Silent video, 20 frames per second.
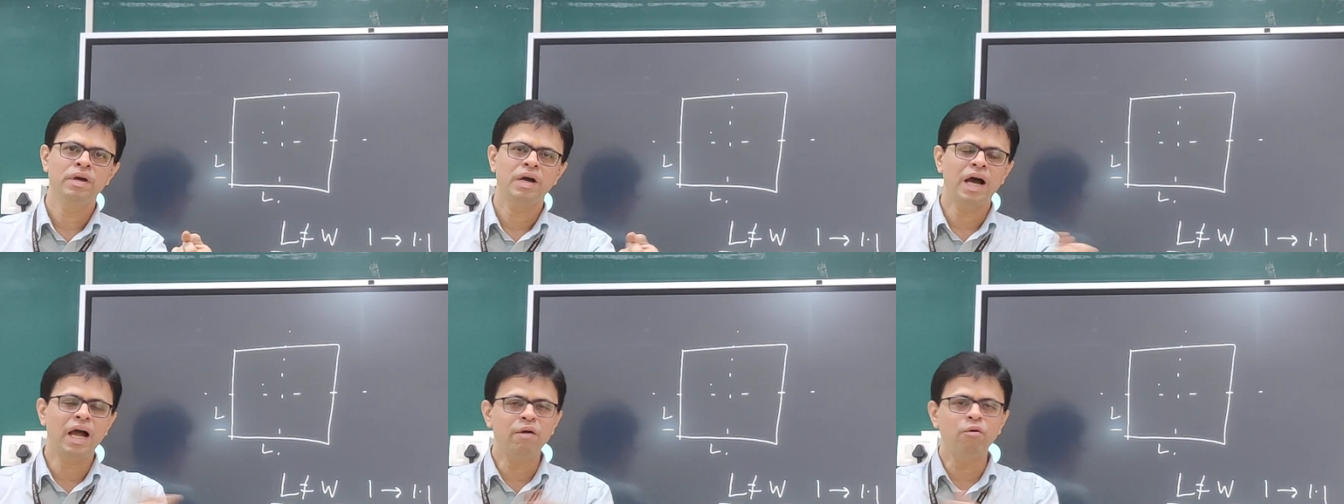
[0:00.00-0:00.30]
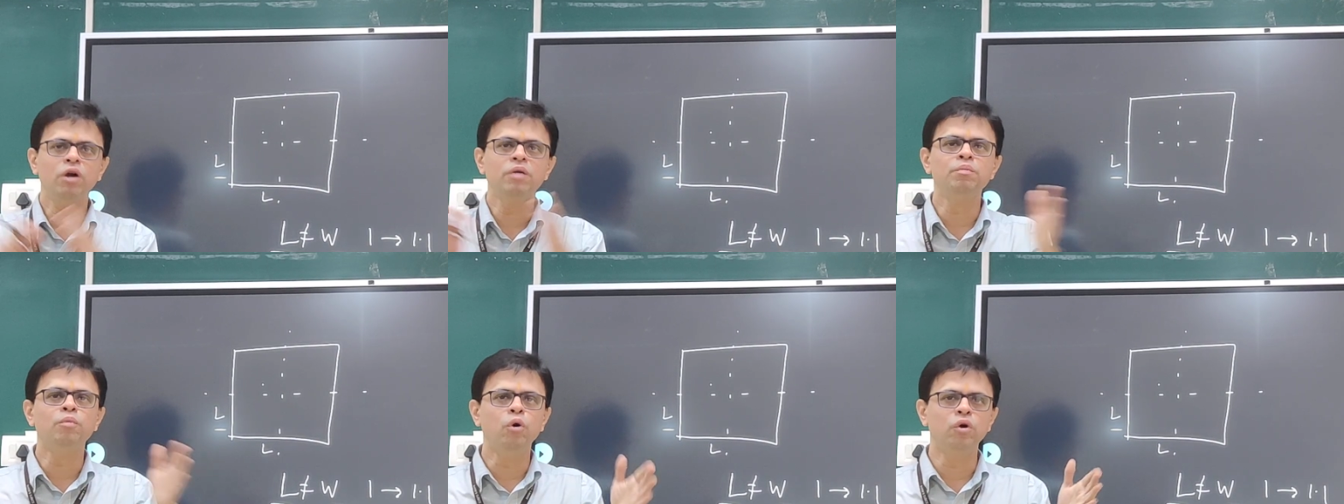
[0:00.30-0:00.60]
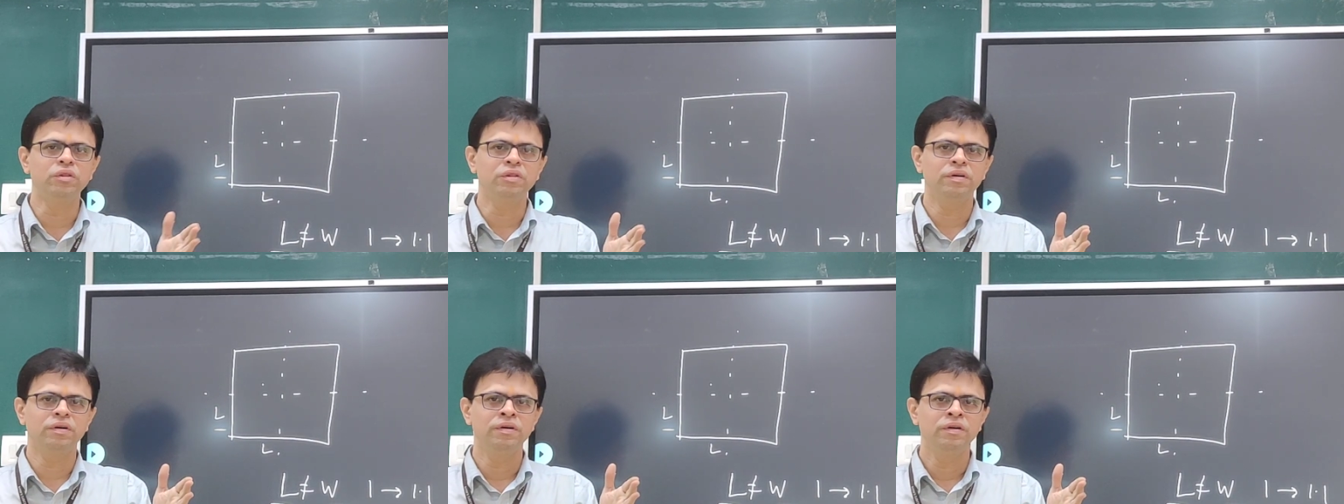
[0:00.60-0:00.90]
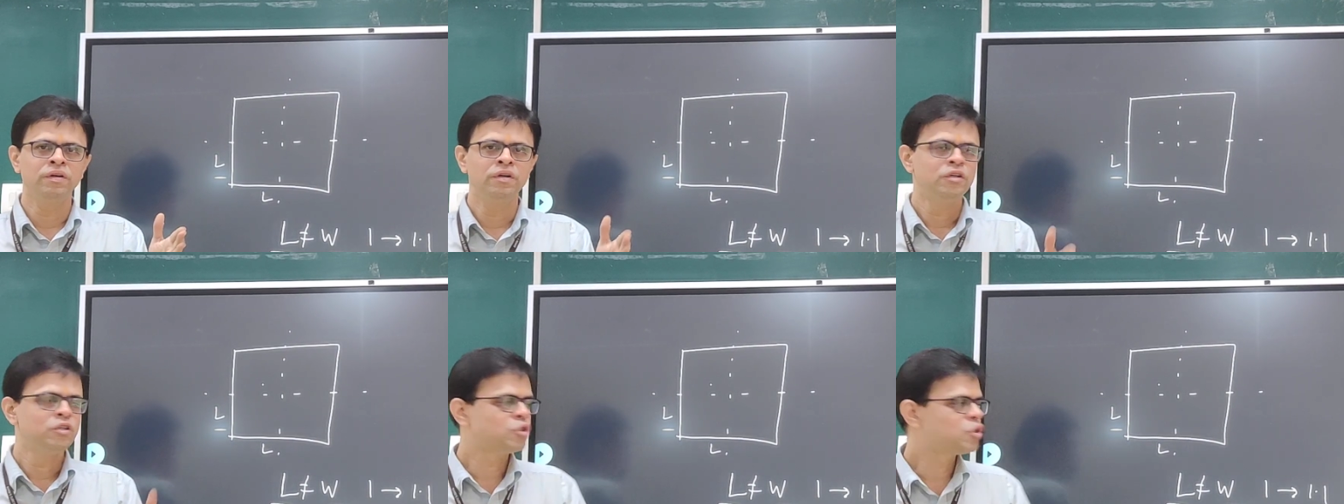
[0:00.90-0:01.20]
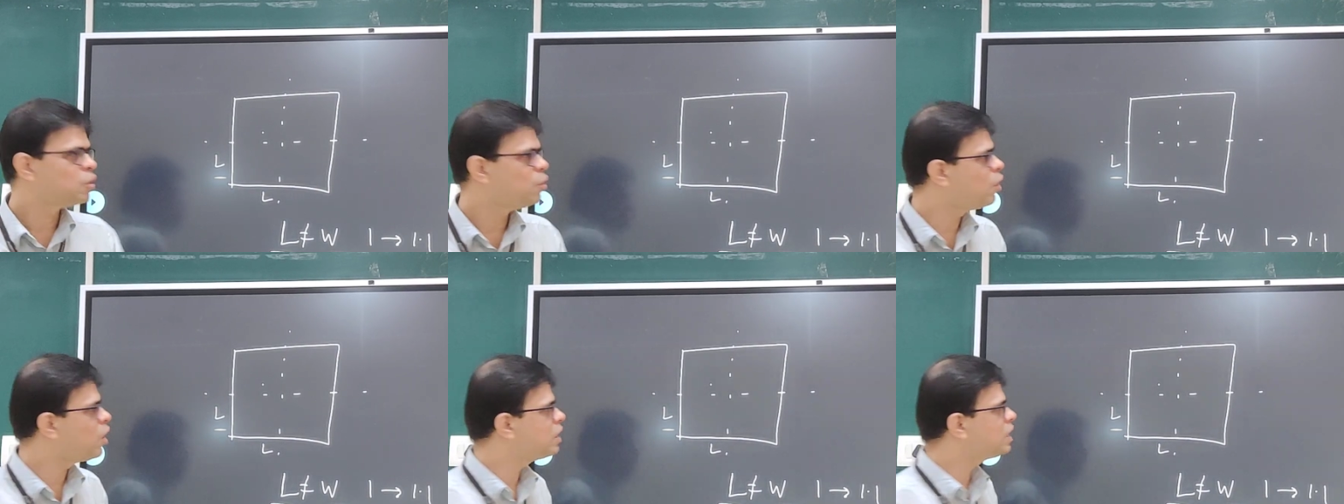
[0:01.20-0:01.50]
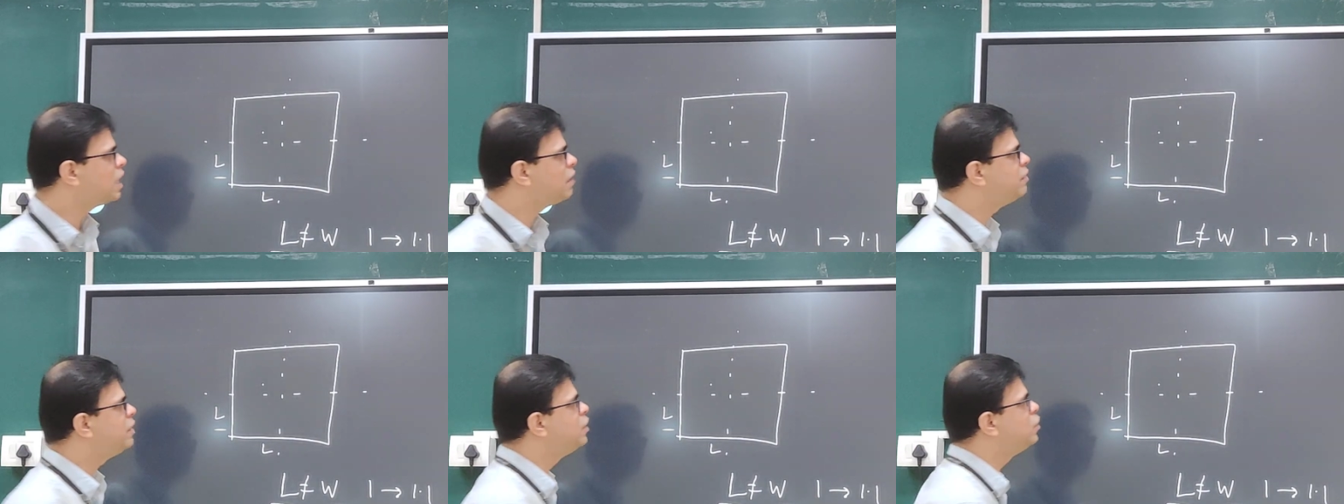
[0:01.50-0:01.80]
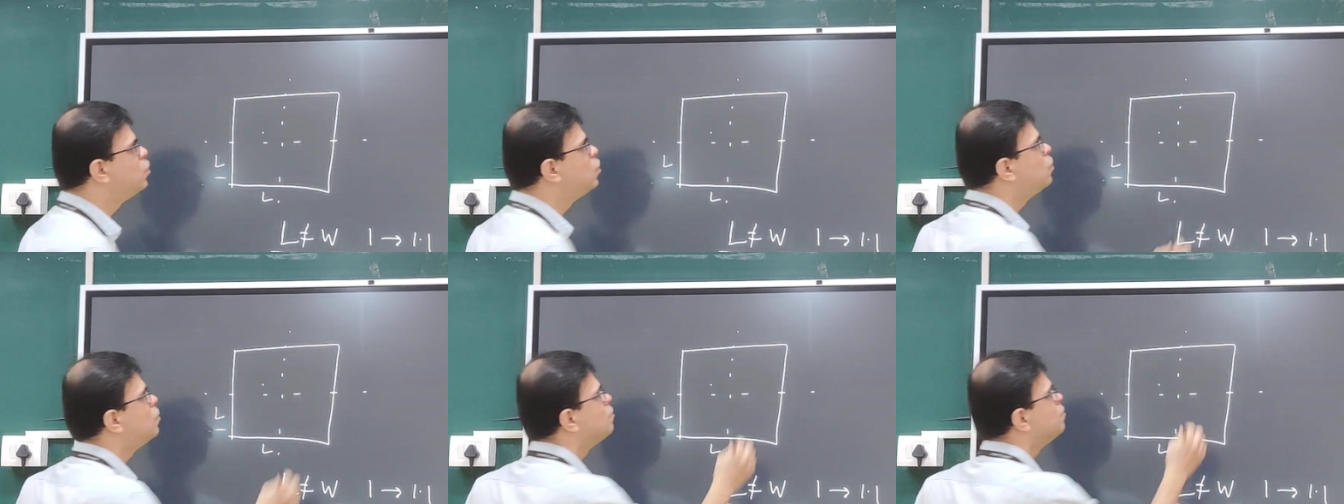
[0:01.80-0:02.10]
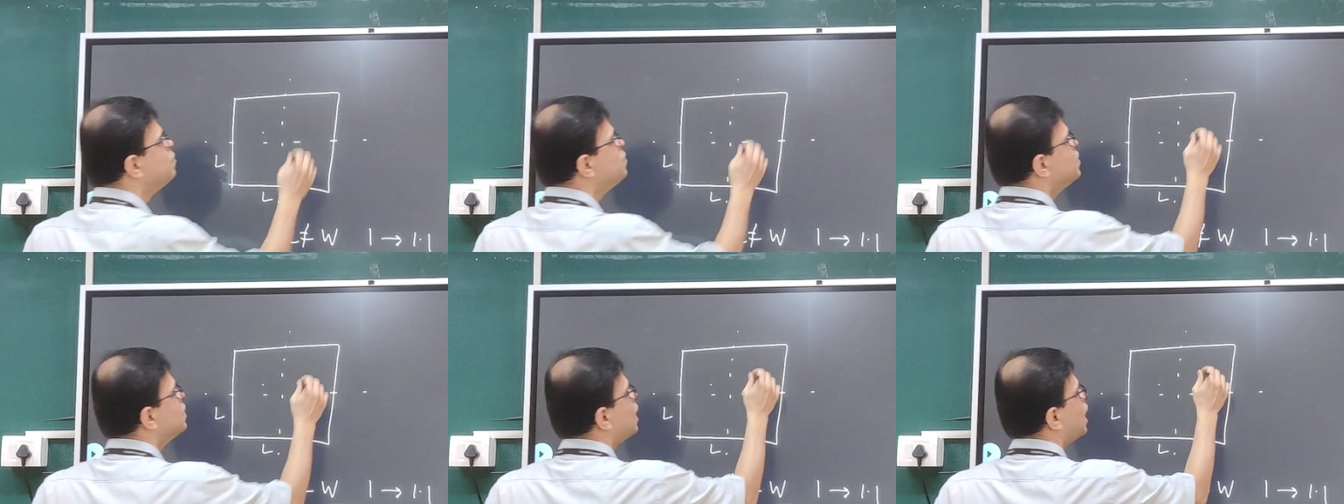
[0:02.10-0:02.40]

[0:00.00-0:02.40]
I want both. So what I will do,